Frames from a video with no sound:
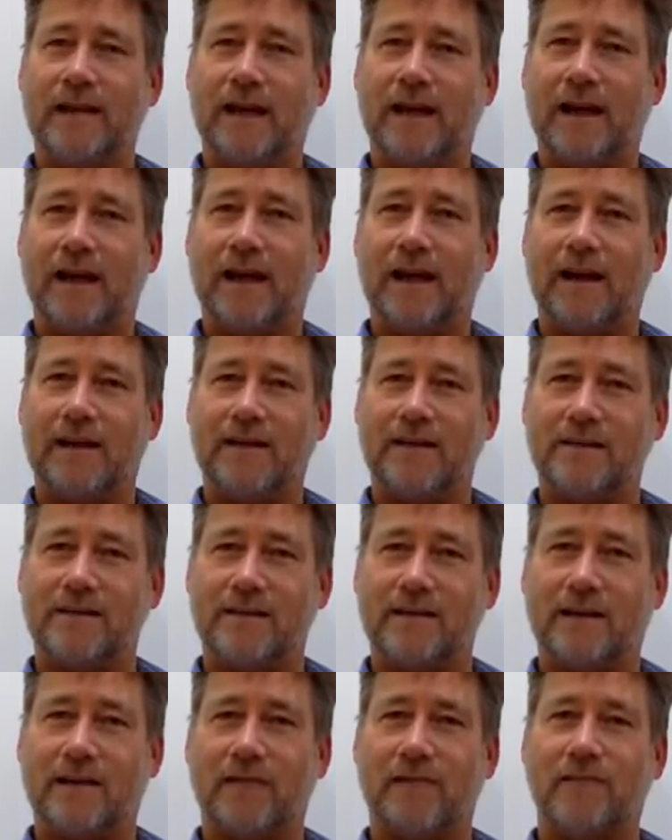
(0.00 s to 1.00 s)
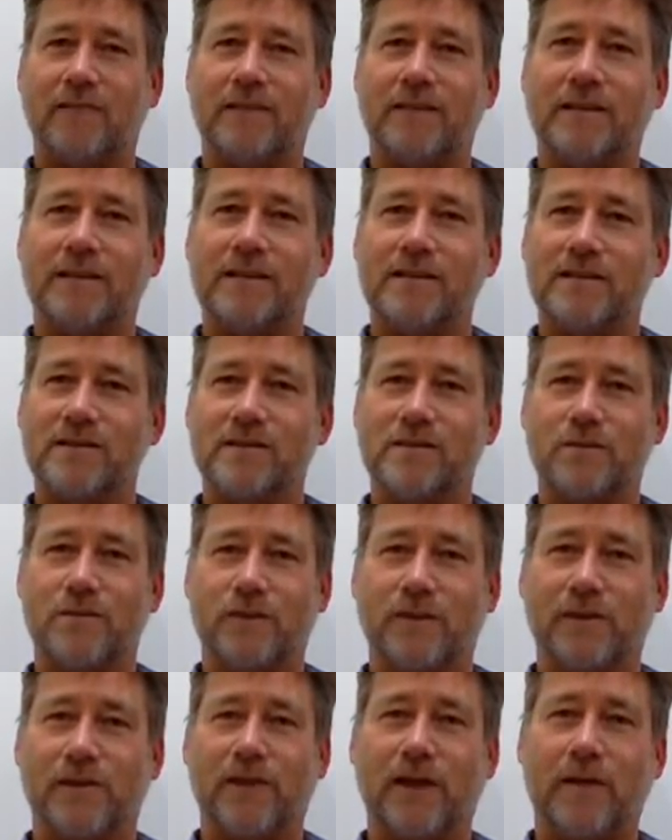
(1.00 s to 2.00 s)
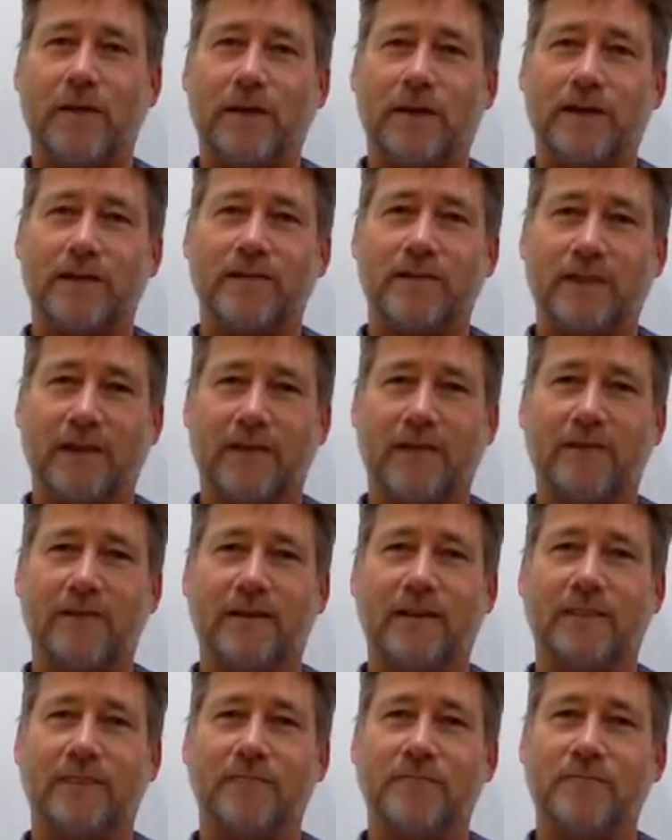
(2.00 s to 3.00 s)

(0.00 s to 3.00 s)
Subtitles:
and now in Saudi Arabia currently.